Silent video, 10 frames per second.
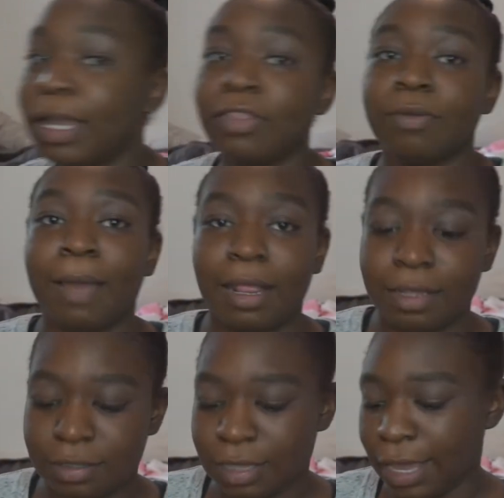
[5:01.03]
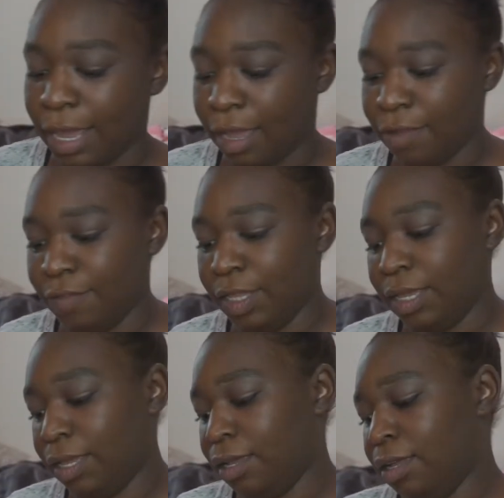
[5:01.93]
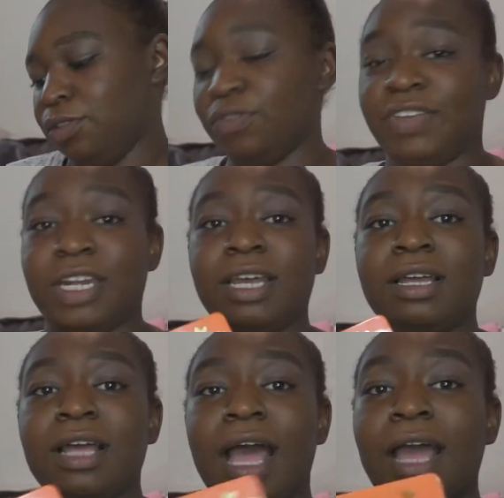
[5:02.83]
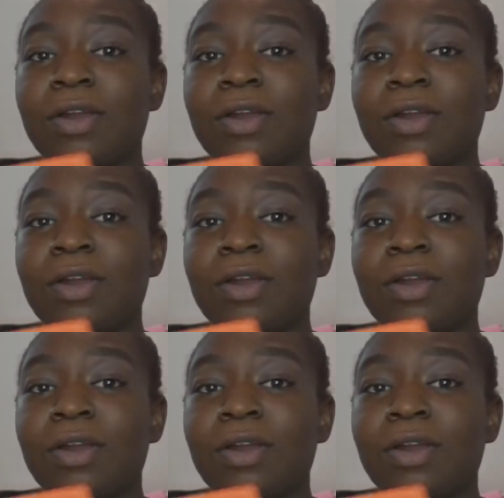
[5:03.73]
other palettes. I have the Norvina. I don't